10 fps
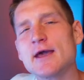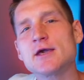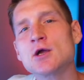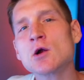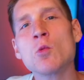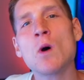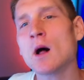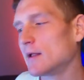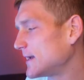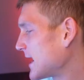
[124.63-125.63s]
that your
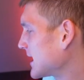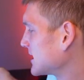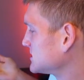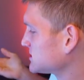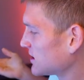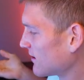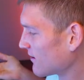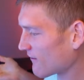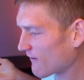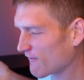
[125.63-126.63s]
wallet has
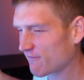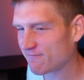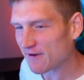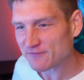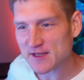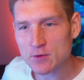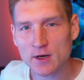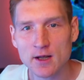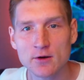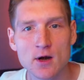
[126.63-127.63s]
fifty
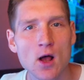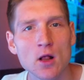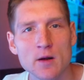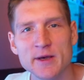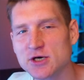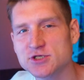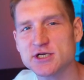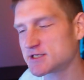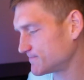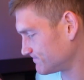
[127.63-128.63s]
one dollars bills
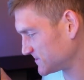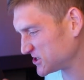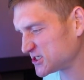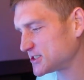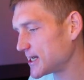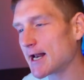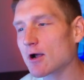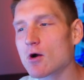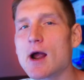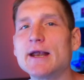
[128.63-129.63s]
just
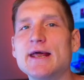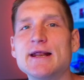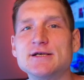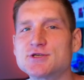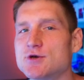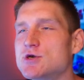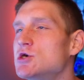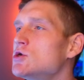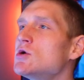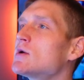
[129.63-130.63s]
sitting right in it so
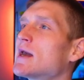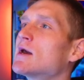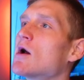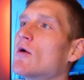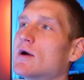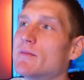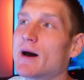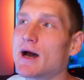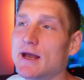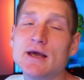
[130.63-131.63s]
you can go and
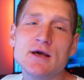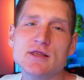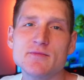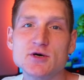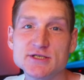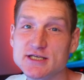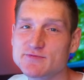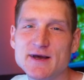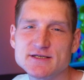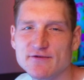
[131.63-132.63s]
buy the most
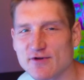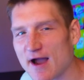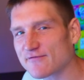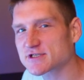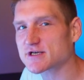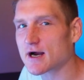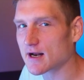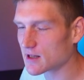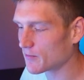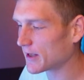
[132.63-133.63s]
expensive graphics
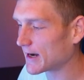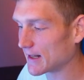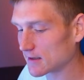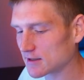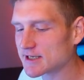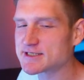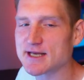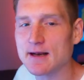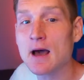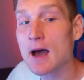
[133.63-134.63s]
card on the planet.
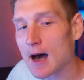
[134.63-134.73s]
Listen,